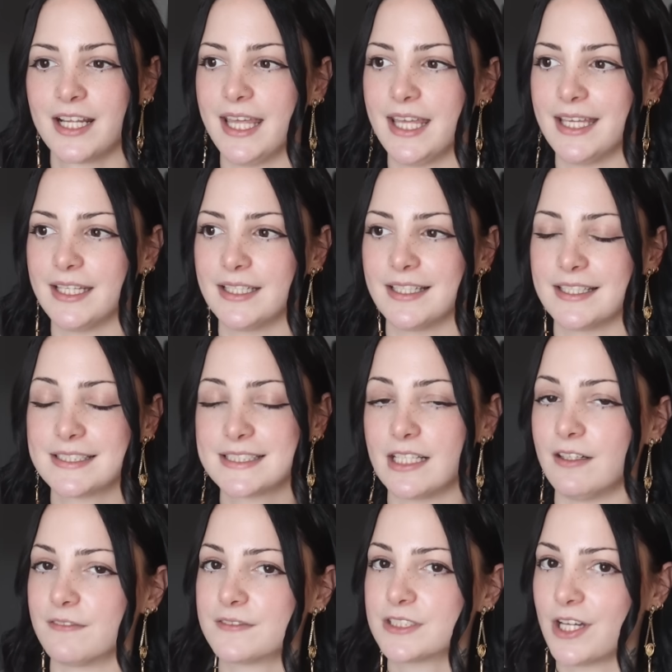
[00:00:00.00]
and
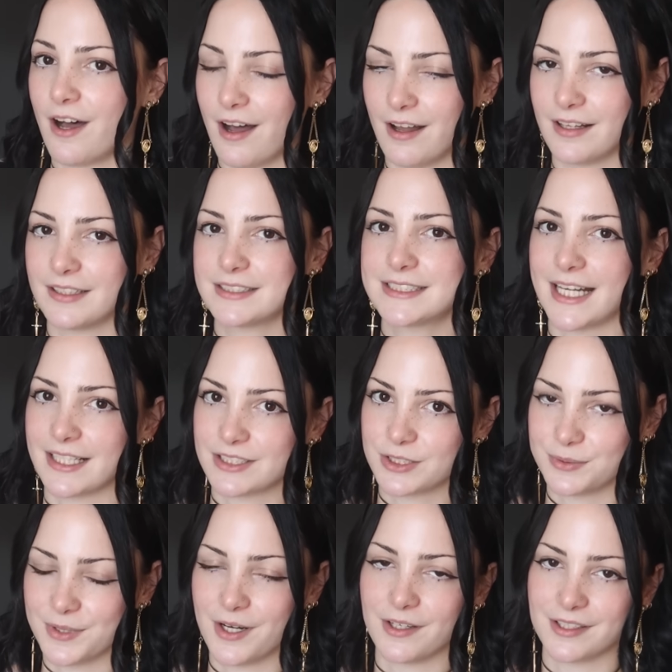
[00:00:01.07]
self-taught
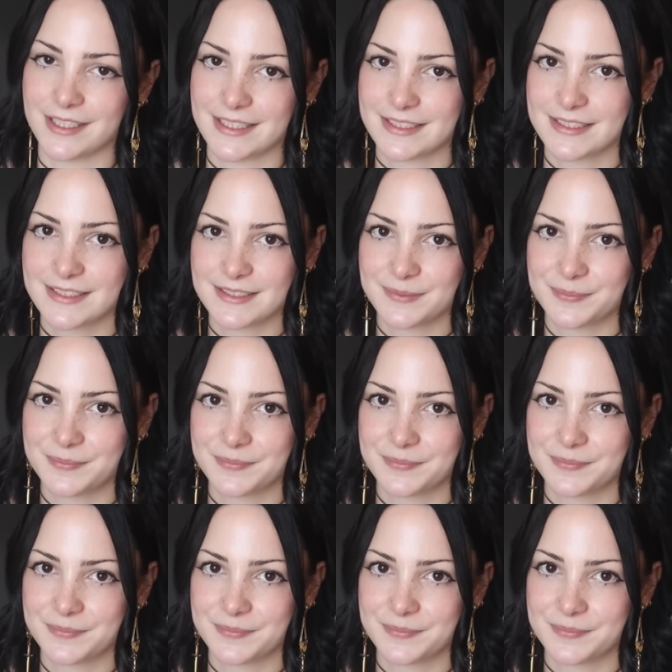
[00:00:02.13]
tattoo artist.